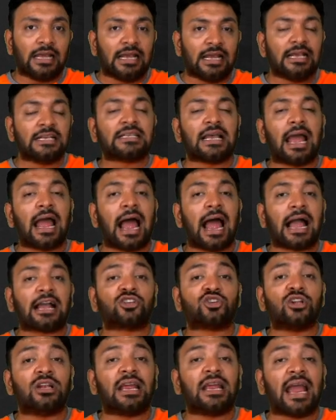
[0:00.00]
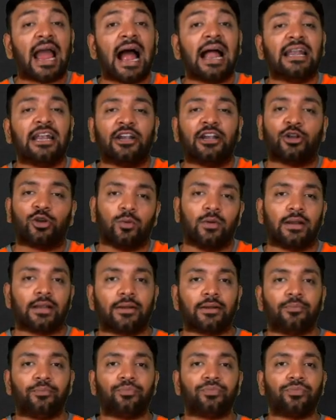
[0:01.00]
is actually added to it.
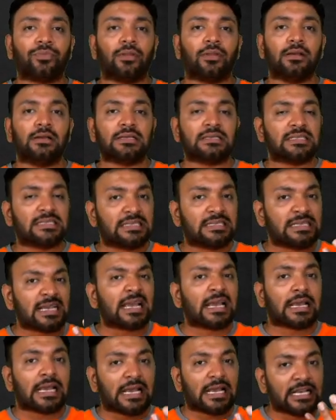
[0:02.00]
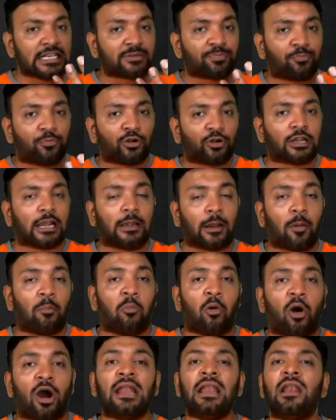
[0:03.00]
Zinc is put at a
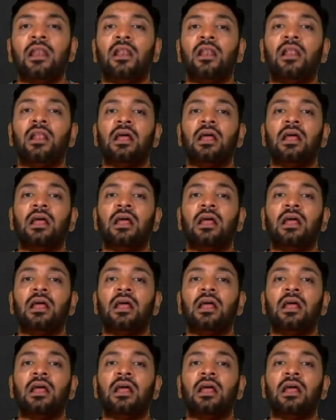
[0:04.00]
boil.